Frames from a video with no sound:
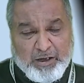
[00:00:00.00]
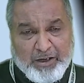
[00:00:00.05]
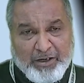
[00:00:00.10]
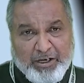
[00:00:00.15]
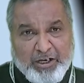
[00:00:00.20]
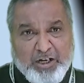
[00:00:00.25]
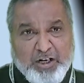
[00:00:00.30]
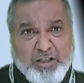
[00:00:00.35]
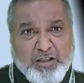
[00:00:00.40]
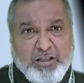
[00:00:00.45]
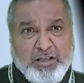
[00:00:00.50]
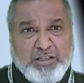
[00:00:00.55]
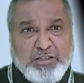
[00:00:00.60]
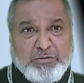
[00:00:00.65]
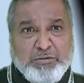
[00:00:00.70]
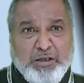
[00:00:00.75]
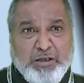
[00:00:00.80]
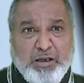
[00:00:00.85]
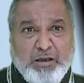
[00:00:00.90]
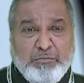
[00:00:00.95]
written this
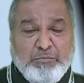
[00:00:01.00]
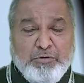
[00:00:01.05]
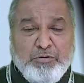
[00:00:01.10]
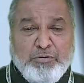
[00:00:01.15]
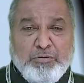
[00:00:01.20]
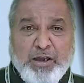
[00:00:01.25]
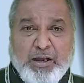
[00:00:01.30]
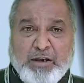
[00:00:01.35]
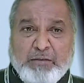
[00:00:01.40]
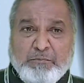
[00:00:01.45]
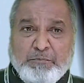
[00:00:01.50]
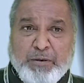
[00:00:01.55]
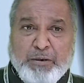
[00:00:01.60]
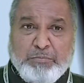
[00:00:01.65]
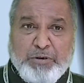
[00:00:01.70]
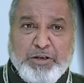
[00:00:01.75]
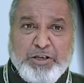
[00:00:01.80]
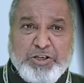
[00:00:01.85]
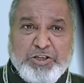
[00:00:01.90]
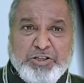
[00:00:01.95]
book and
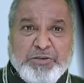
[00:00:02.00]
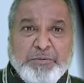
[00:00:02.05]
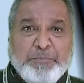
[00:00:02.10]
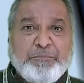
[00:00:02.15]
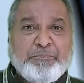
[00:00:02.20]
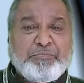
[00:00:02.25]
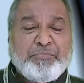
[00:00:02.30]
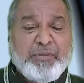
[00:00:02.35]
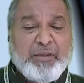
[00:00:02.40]
published,